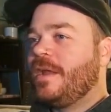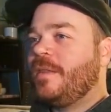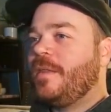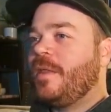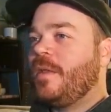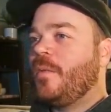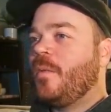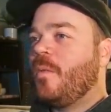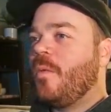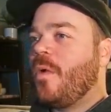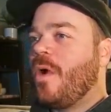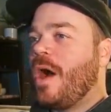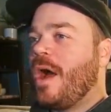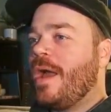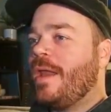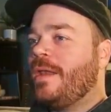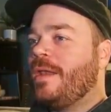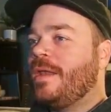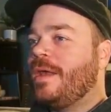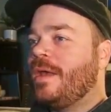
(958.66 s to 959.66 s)
And
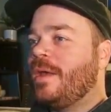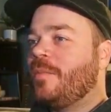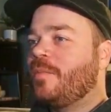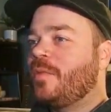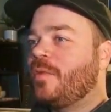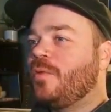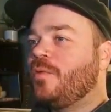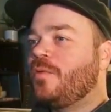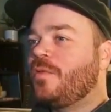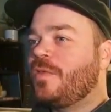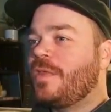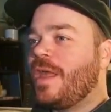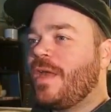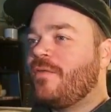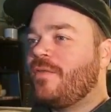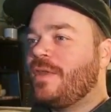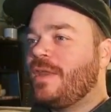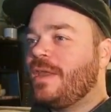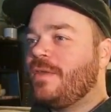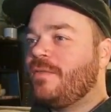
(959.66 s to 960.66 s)
wind up 270